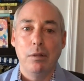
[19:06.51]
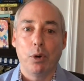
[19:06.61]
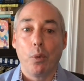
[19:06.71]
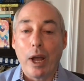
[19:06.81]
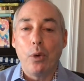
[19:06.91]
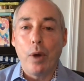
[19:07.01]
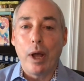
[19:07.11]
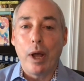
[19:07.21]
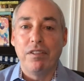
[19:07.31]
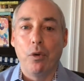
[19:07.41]
But right
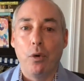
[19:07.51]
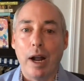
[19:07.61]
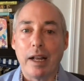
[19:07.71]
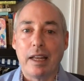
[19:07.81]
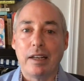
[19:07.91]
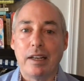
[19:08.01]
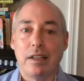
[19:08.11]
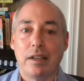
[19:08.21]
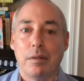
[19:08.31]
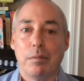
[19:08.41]
away, before I get
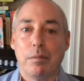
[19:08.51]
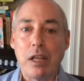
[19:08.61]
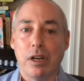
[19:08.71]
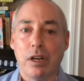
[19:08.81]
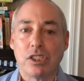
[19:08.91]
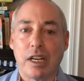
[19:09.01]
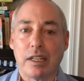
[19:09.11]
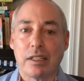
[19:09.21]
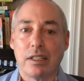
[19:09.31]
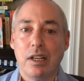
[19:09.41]
into my thoughts on
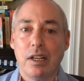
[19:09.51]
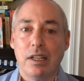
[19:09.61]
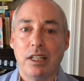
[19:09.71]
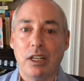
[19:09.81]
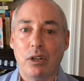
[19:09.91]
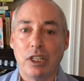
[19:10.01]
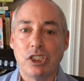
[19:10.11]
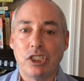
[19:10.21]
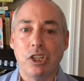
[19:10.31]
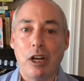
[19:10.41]
it, Claire, let's
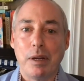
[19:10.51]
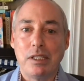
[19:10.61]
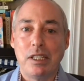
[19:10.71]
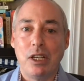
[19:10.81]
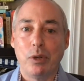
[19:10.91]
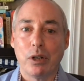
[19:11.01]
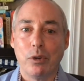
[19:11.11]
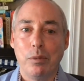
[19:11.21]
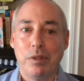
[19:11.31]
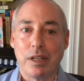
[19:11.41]
start out by seeing what our
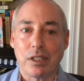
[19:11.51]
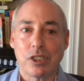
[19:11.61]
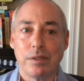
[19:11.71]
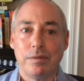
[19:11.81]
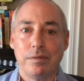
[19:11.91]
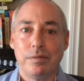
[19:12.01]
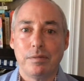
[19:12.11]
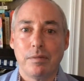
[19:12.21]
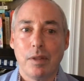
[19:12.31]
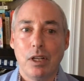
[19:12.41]
group thinks.
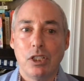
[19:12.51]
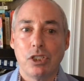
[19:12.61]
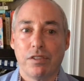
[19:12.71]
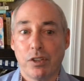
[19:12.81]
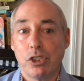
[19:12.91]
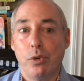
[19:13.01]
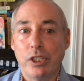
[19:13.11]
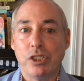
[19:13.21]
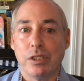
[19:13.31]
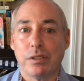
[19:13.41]
So first
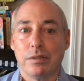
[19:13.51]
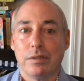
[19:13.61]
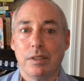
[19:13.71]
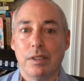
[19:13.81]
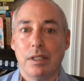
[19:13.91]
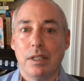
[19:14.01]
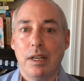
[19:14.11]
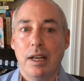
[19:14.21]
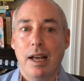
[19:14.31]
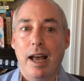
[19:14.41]
question,
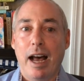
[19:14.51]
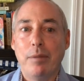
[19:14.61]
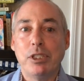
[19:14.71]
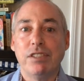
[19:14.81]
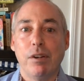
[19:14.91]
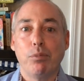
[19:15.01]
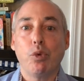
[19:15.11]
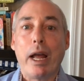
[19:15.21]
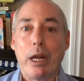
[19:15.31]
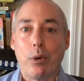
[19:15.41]
how much of a
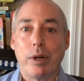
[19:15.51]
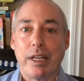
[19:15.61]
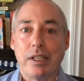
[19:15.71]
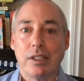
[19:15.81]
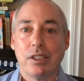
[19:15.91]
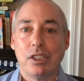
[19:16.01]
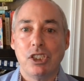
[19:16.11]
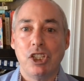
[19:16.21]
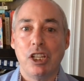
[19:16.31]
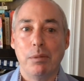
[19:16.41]
priority
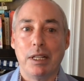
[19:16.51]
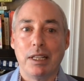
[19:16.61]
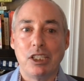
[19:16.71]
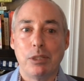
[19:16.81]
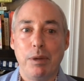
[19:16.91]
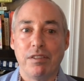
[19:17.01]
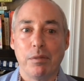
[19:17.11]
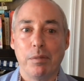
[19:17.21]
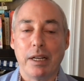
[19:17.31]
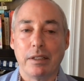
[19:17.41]
should the Middle East be
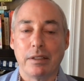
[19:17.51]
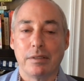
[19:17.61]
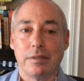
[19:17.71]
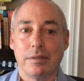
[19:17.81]
for Biden?